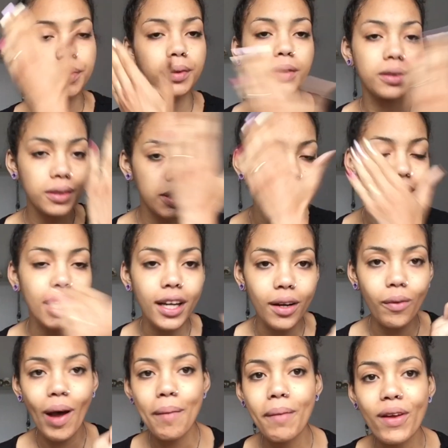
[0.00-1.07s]
you
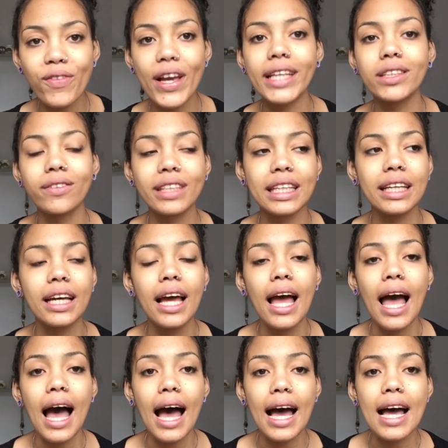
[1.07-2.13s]
know, wet my face with it,
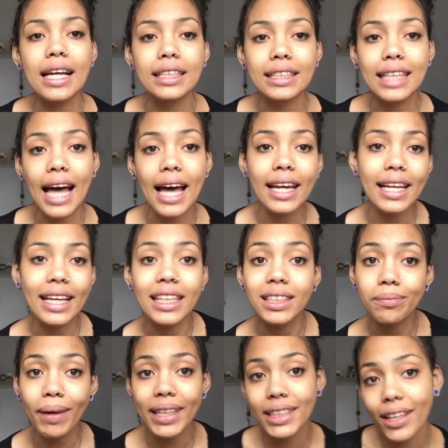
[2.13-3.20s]
and that is
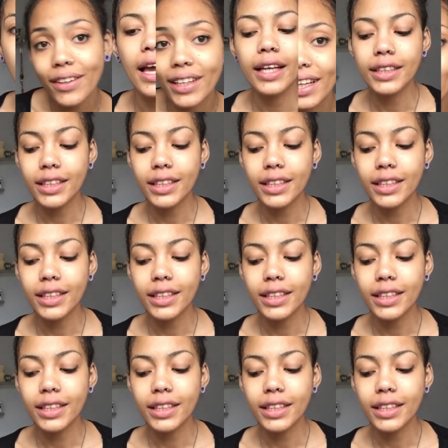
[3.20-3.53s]
my toner.